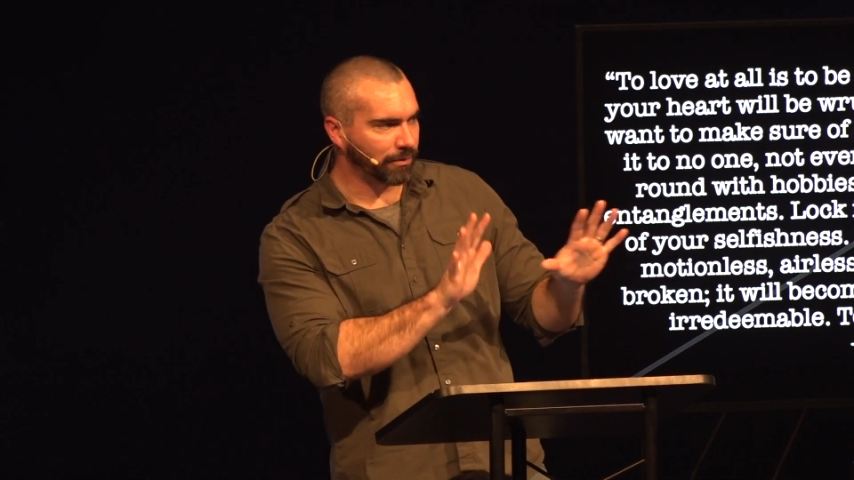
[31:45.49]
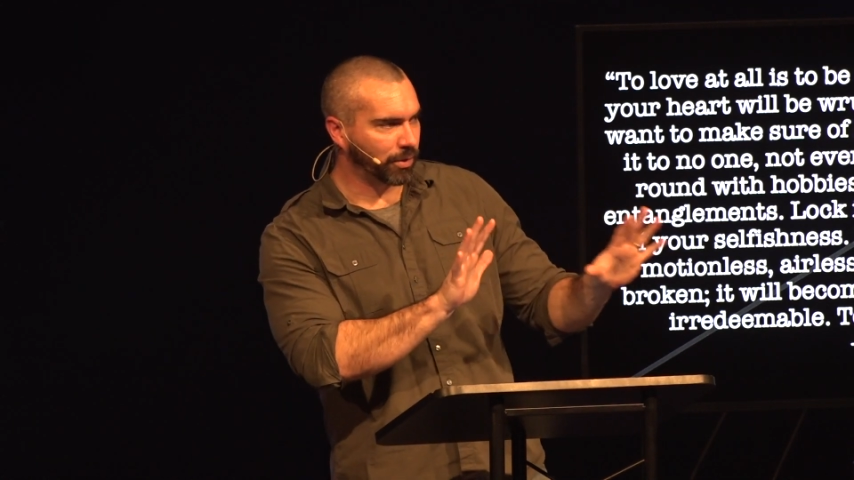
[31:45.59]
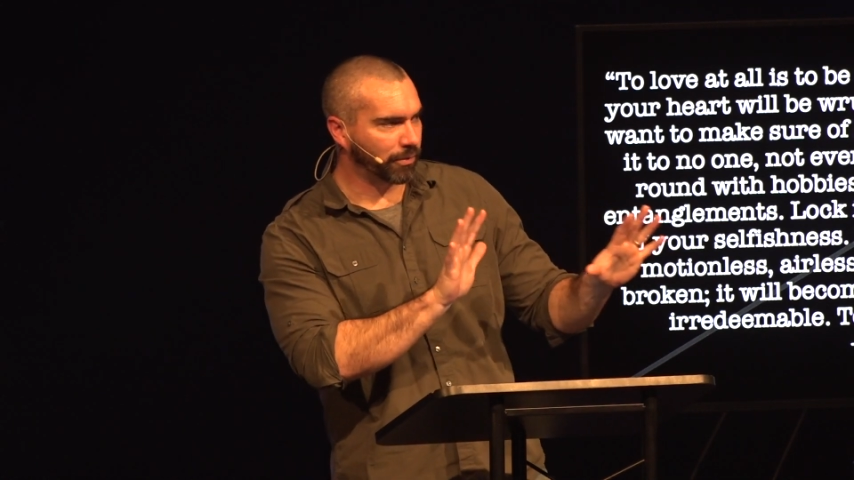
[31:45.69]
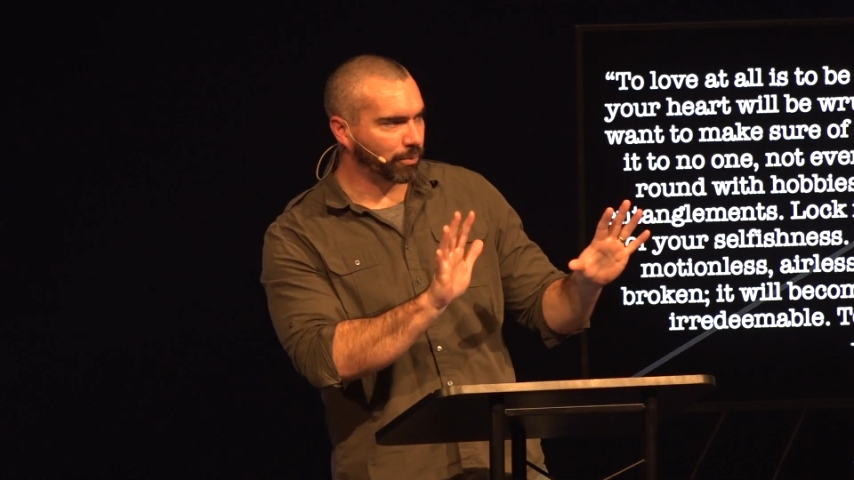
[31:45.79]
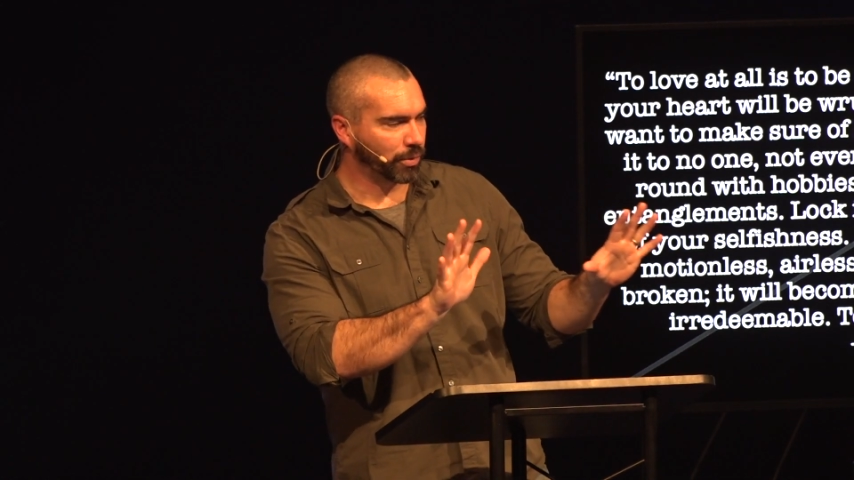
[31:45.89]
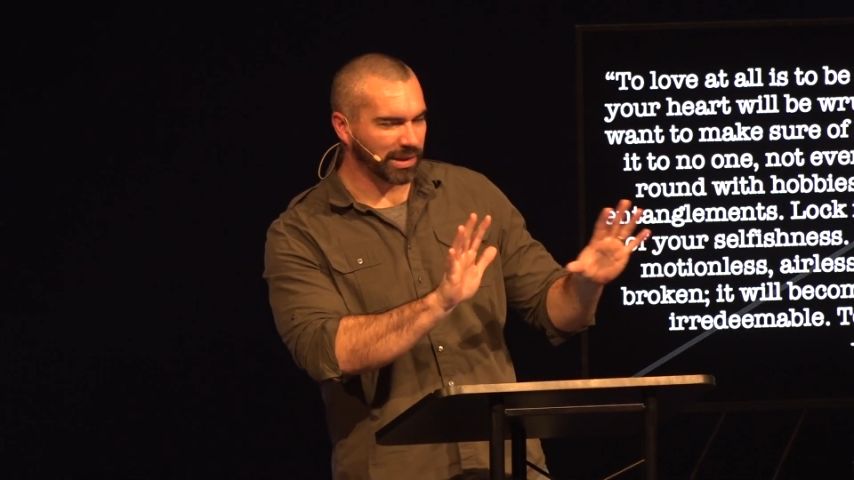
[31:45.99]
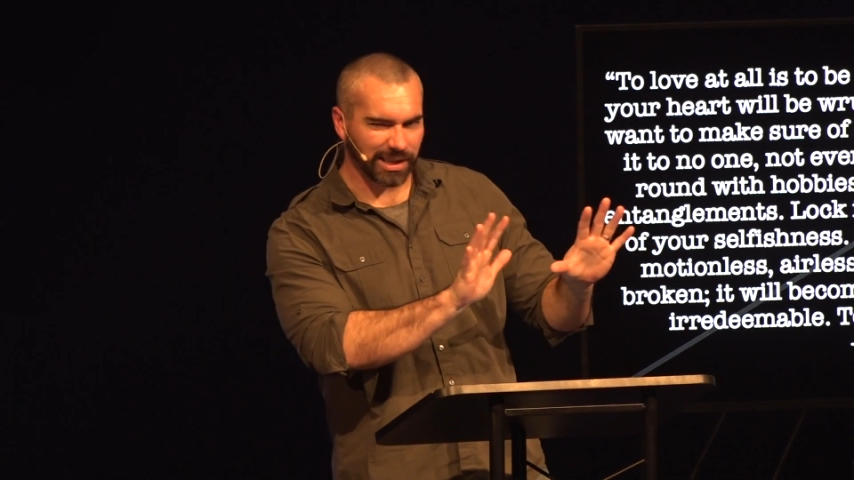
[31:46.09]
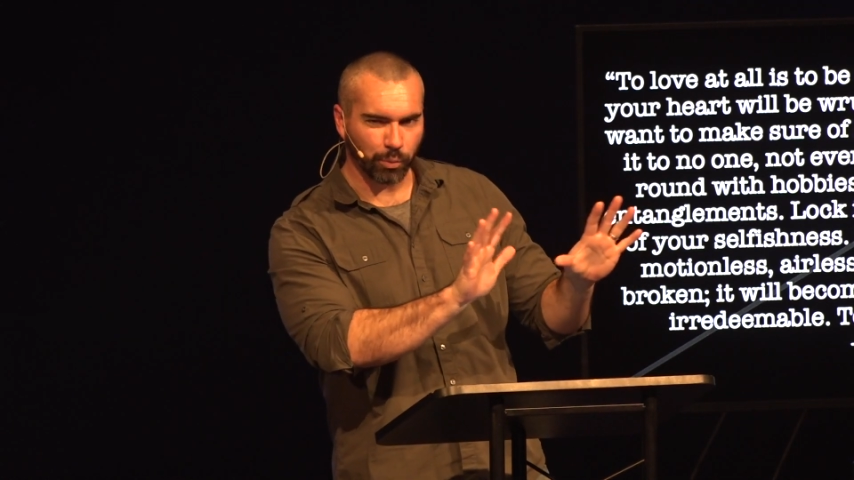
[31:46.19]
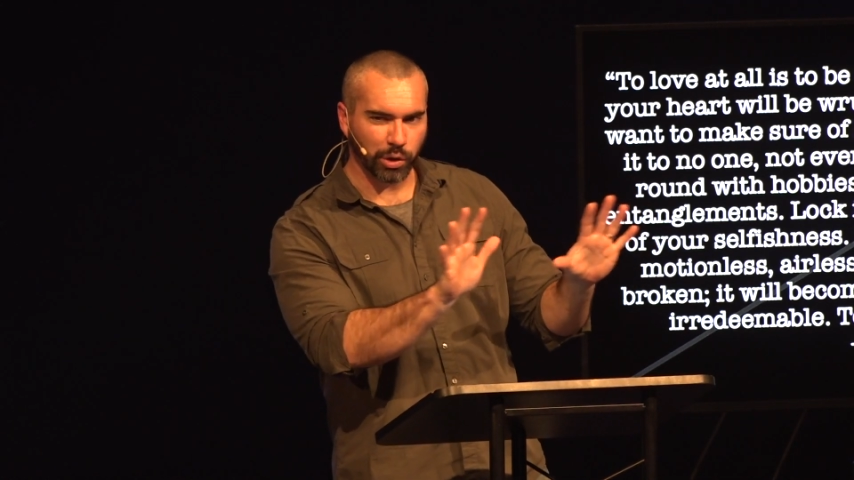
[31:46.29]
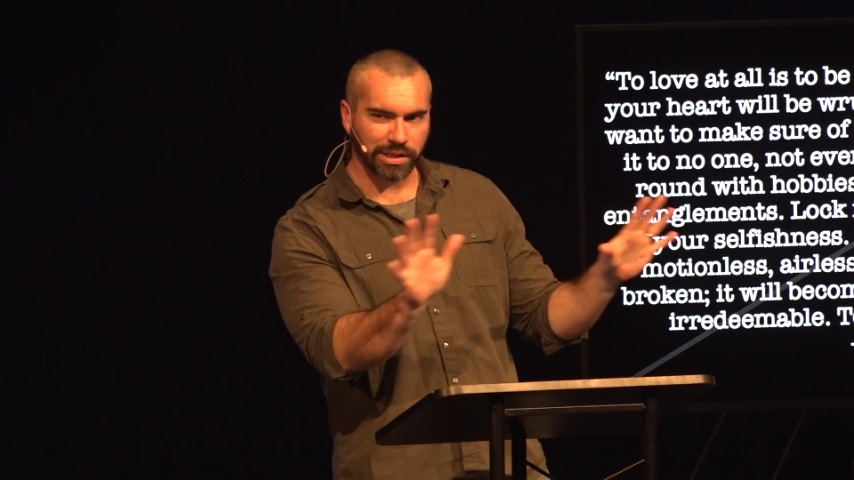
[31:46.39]
involved
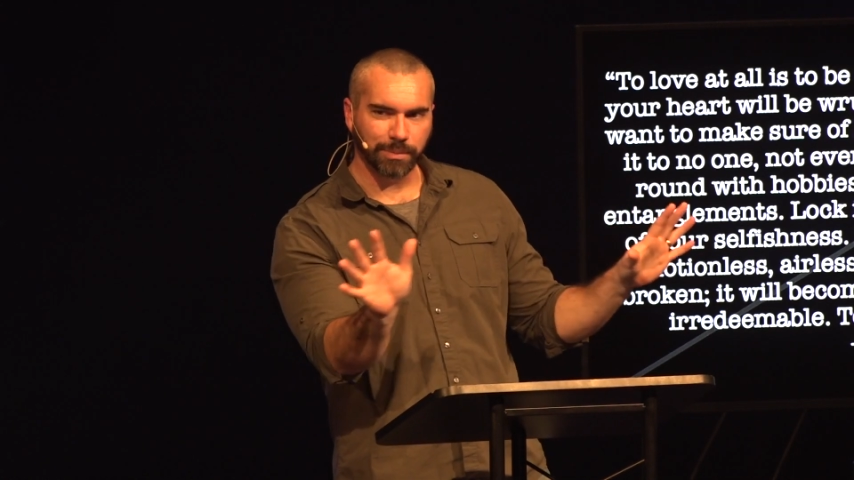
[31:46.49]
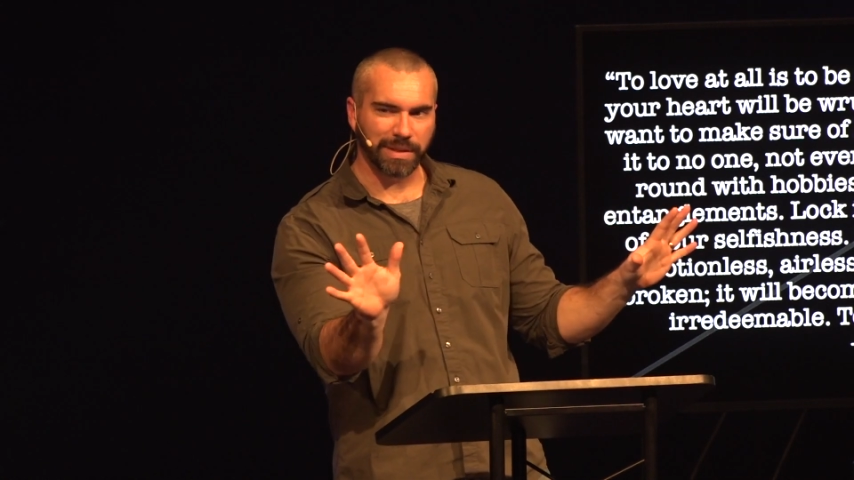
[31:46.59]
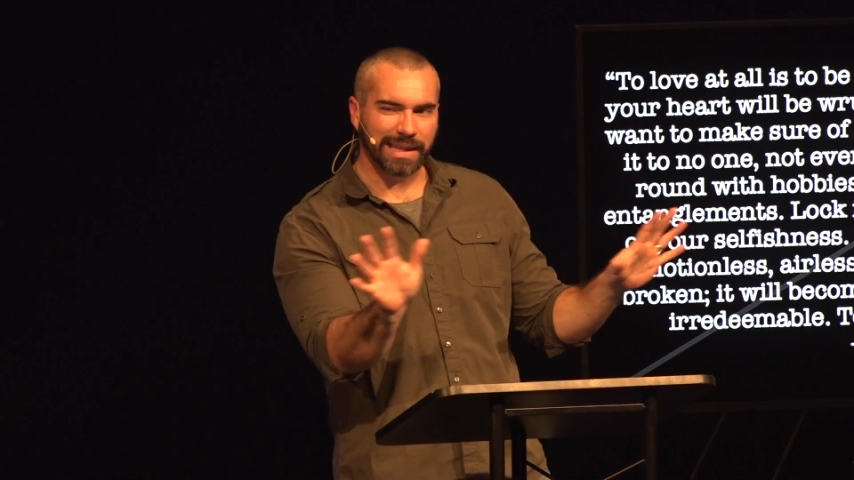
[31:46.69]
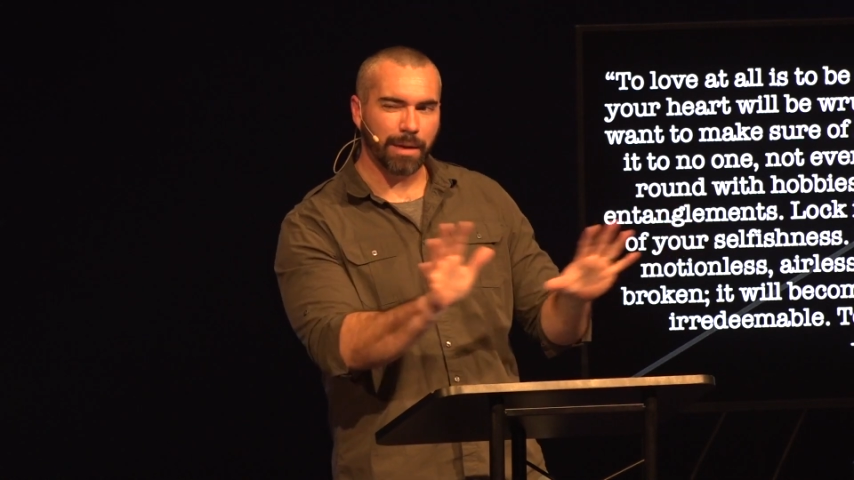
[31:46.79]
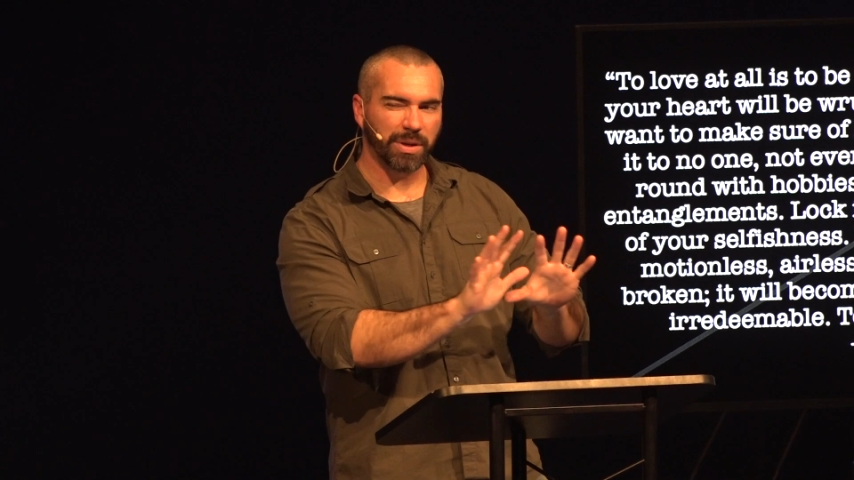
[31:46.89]
more deep than that,